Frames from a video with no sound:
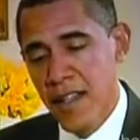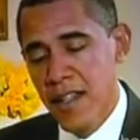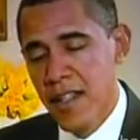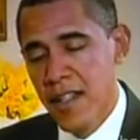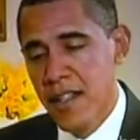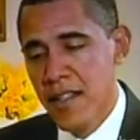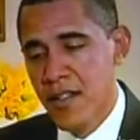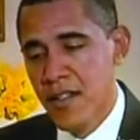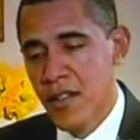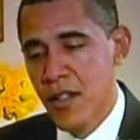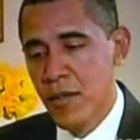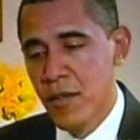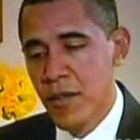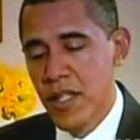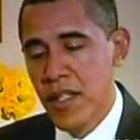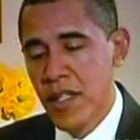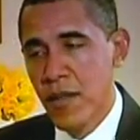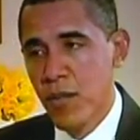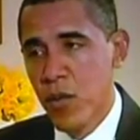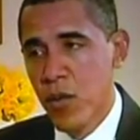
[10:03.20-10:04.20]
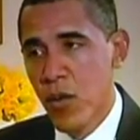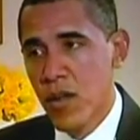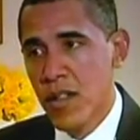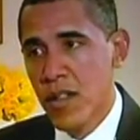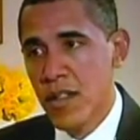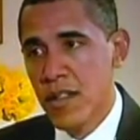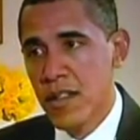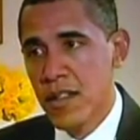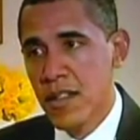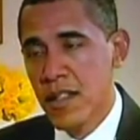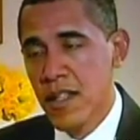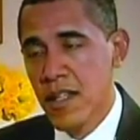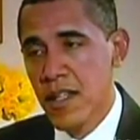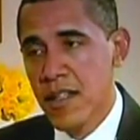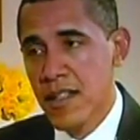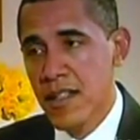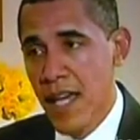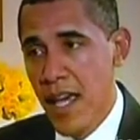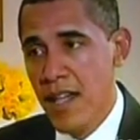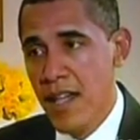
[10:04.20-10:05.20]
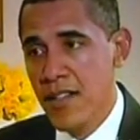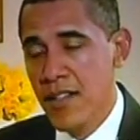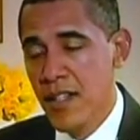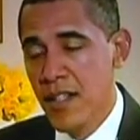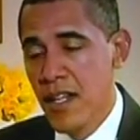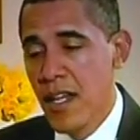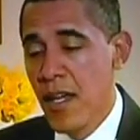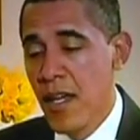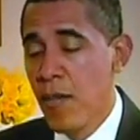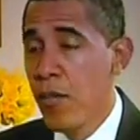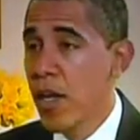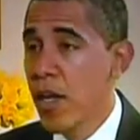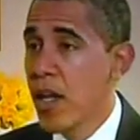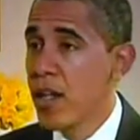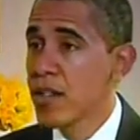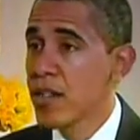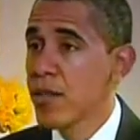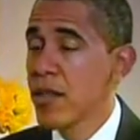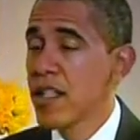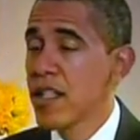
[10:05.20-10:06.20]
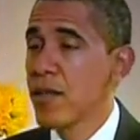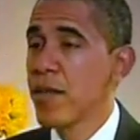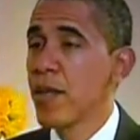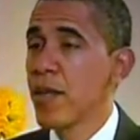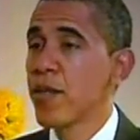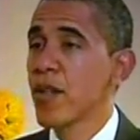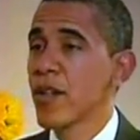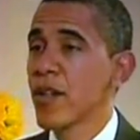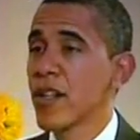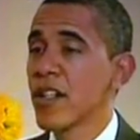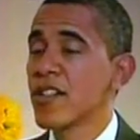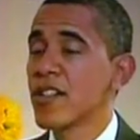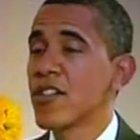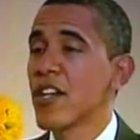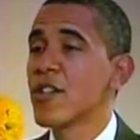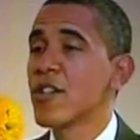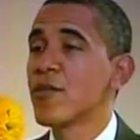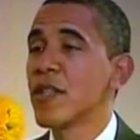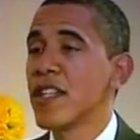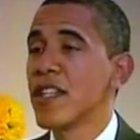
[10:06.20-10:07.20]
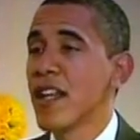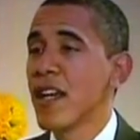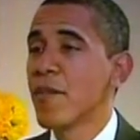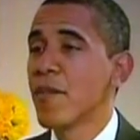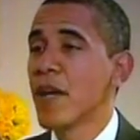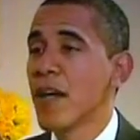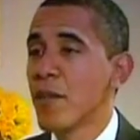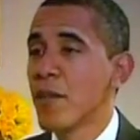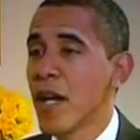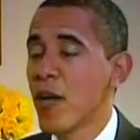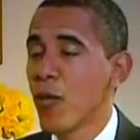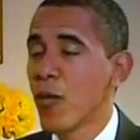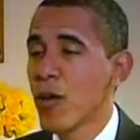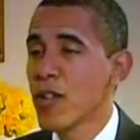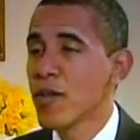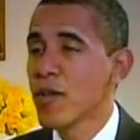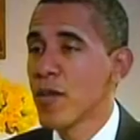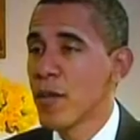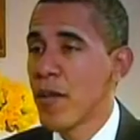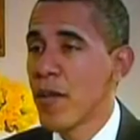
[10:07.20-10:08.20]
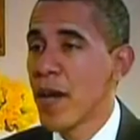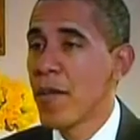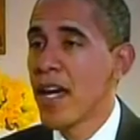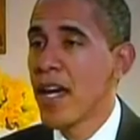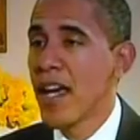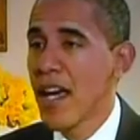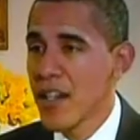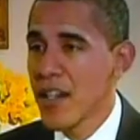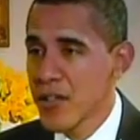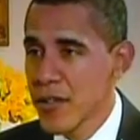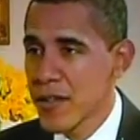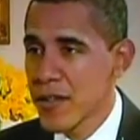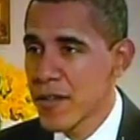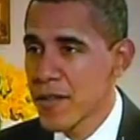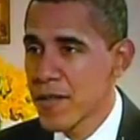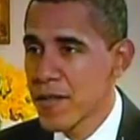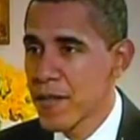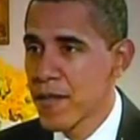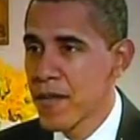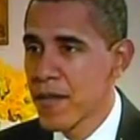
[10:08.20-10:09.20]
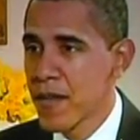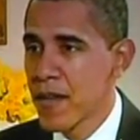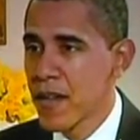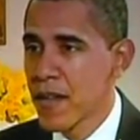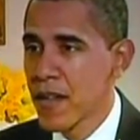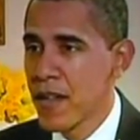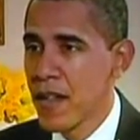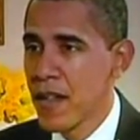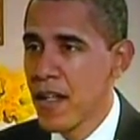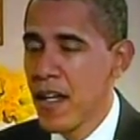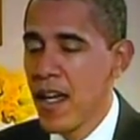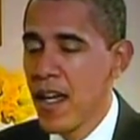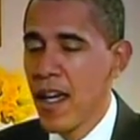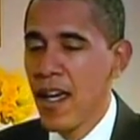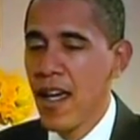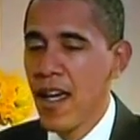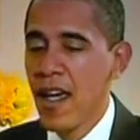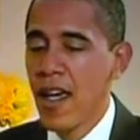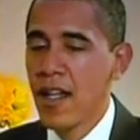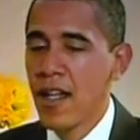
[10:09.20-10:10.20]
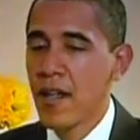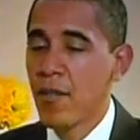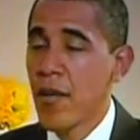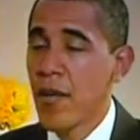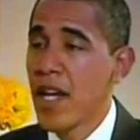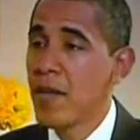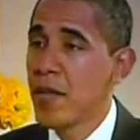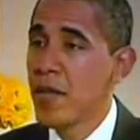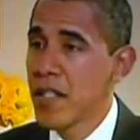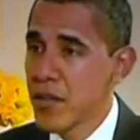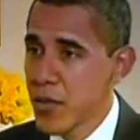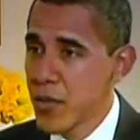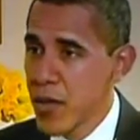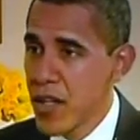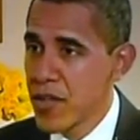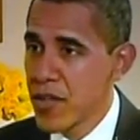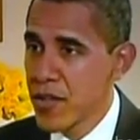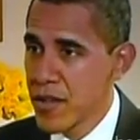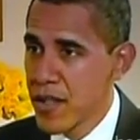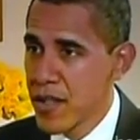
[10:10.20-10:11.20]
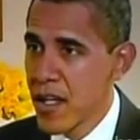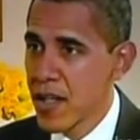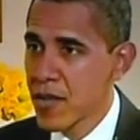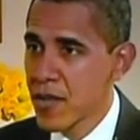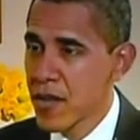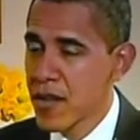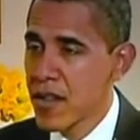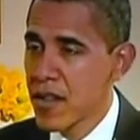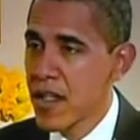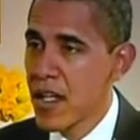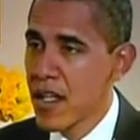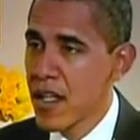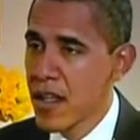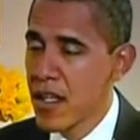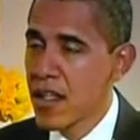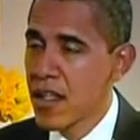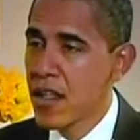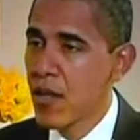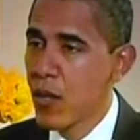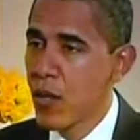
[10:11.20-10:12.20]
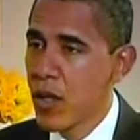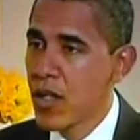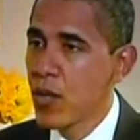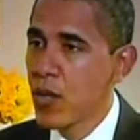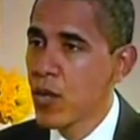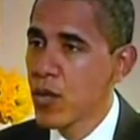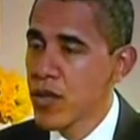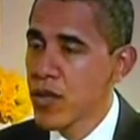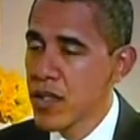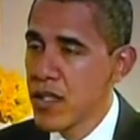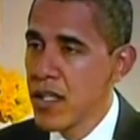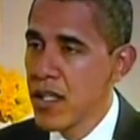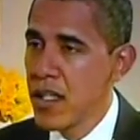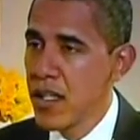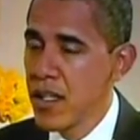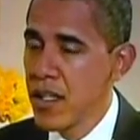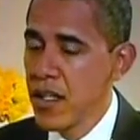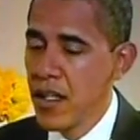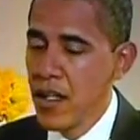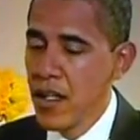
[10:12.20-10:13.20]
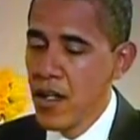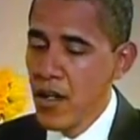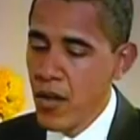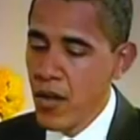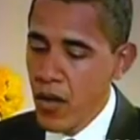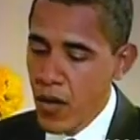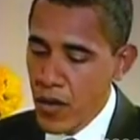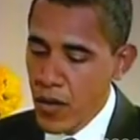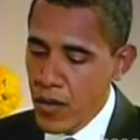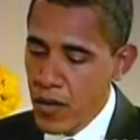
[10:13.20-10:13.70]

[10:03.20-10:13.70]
that, I think, is going to be an important task. But ultimately, people are going to judge me not by my words, but by my actions and my administration's actions. And I think that what you will see